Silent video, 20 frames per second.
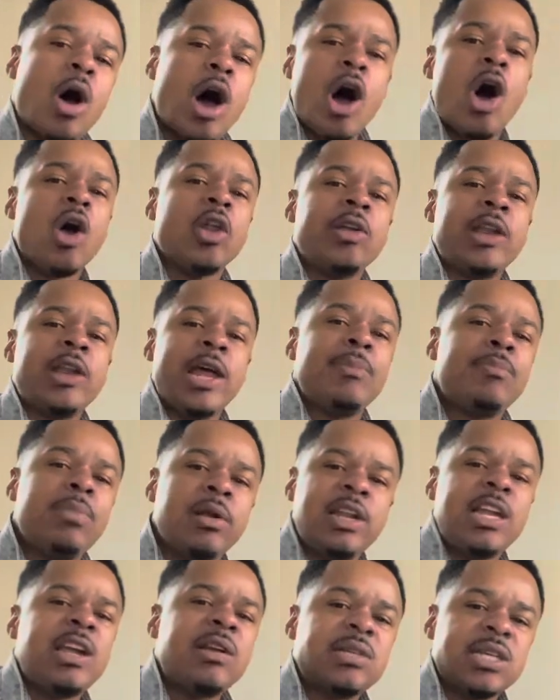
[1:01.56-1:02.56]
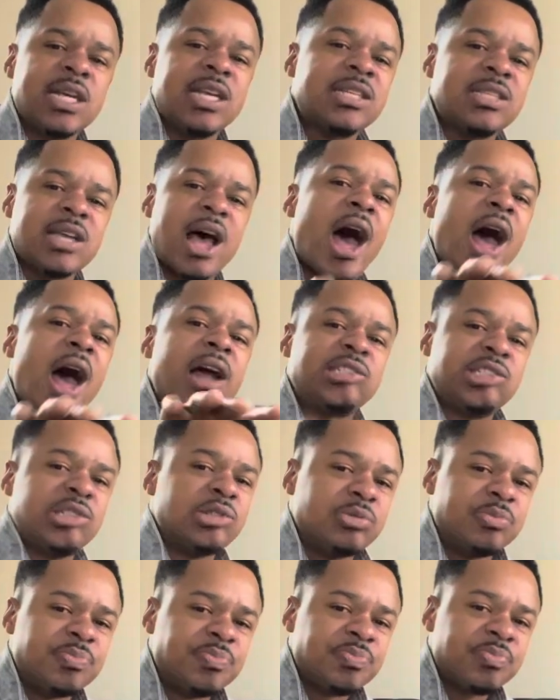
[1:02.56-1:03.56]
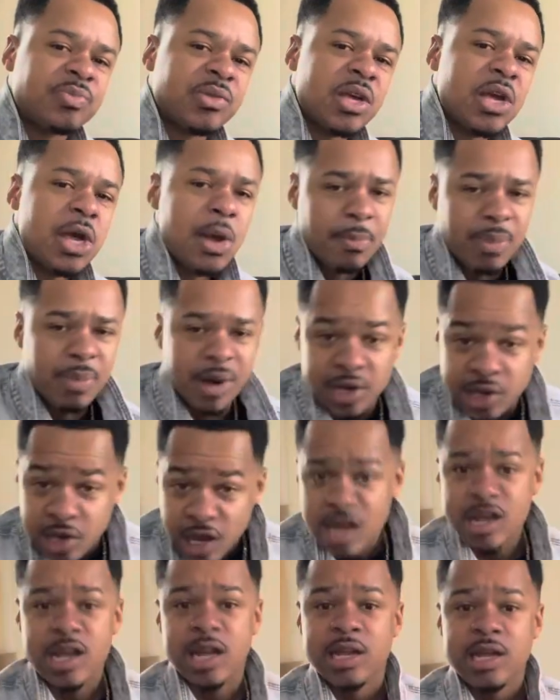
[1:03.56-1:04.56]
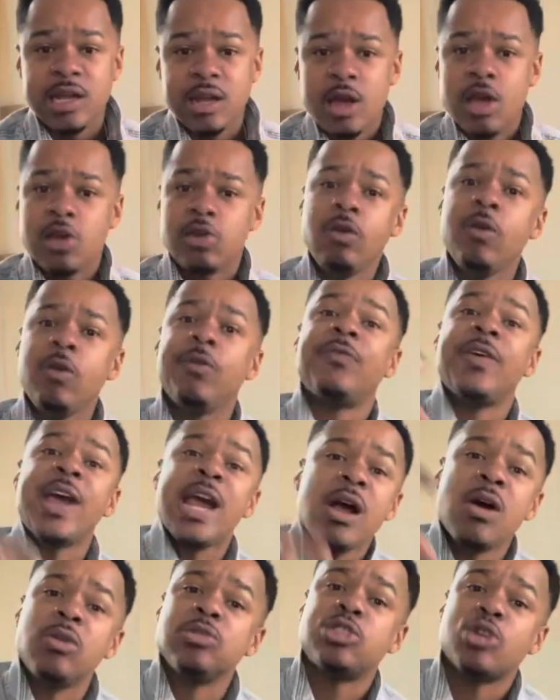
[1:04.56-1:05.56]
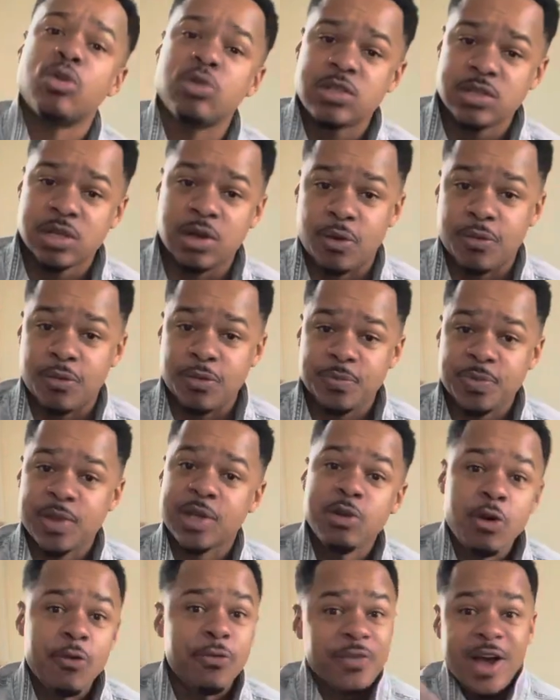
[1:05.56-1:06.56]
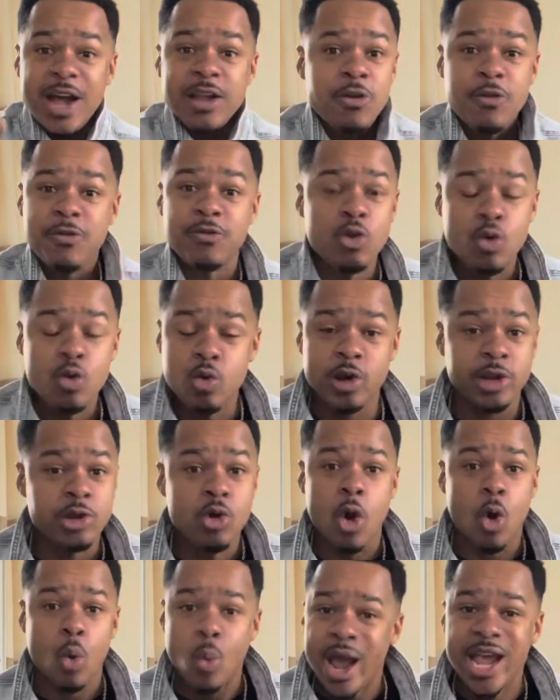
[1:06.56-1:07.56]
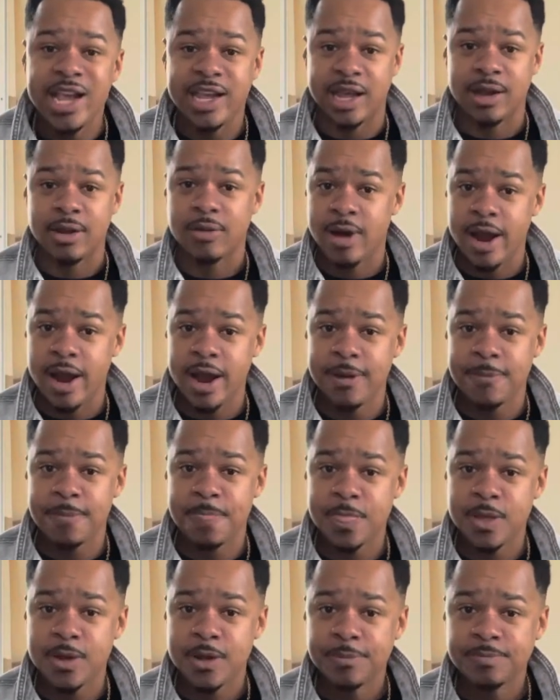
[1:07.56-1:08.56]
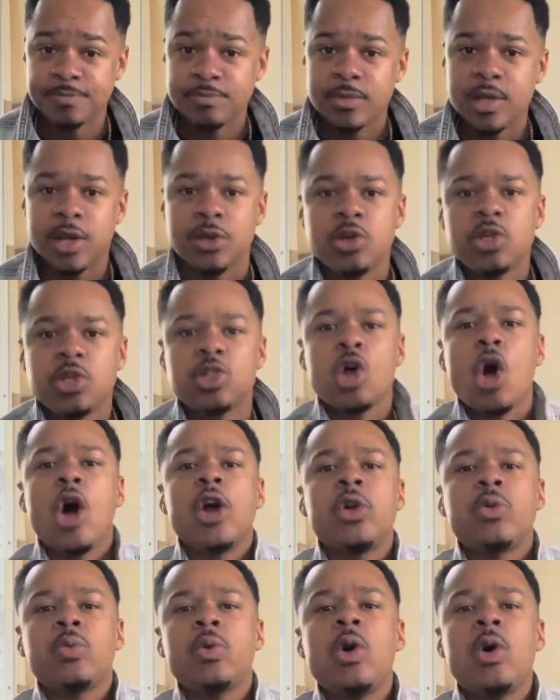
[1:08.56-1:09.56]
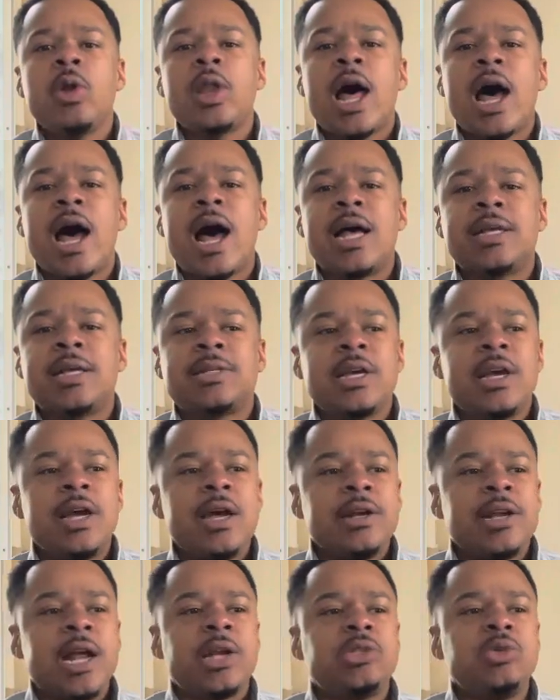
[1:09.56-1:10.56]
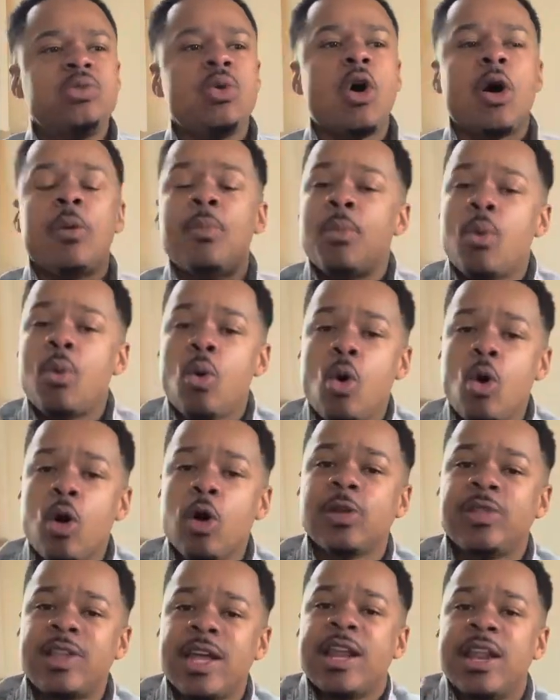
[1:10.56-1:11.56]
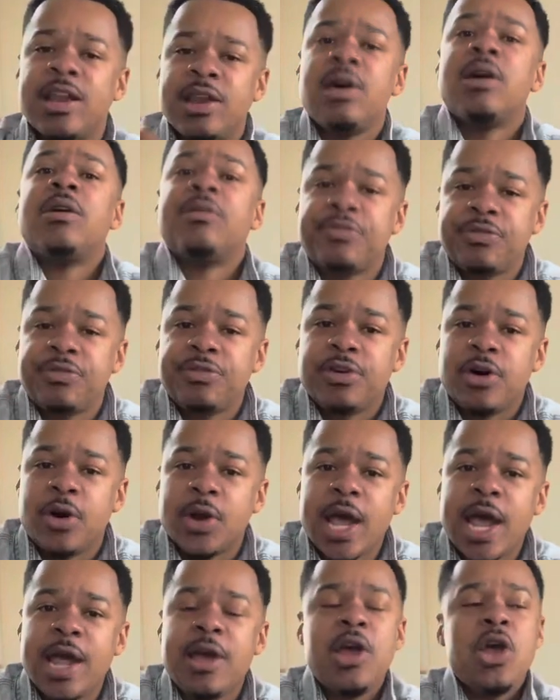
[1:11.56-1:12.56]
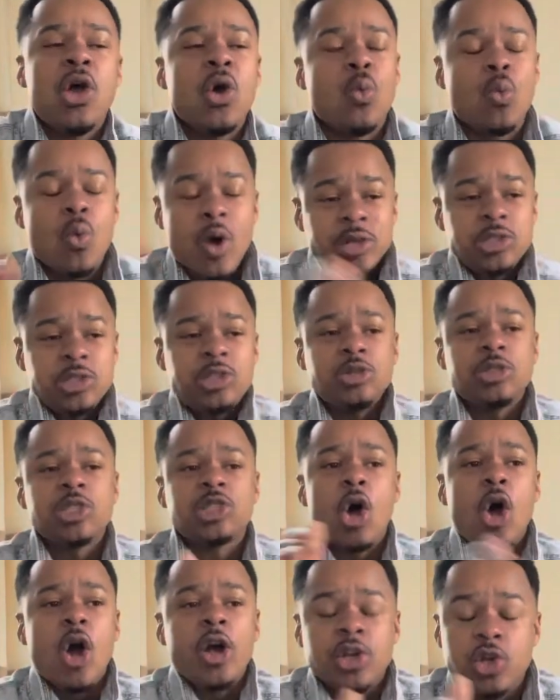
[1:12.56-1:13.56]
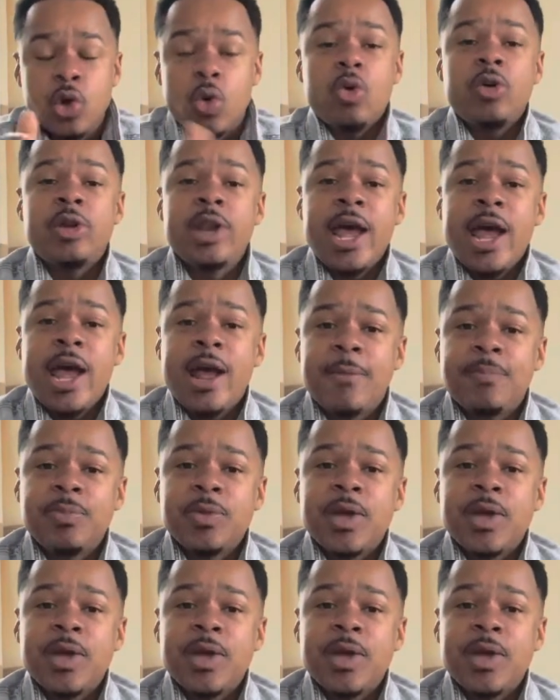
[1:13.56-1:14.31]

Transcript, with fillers: all of their beliefs inside you. But luckily, you found yourself. You found, you, you, you awakened, right? And you started to realize that you are more than enough, okay? Once you start doing that,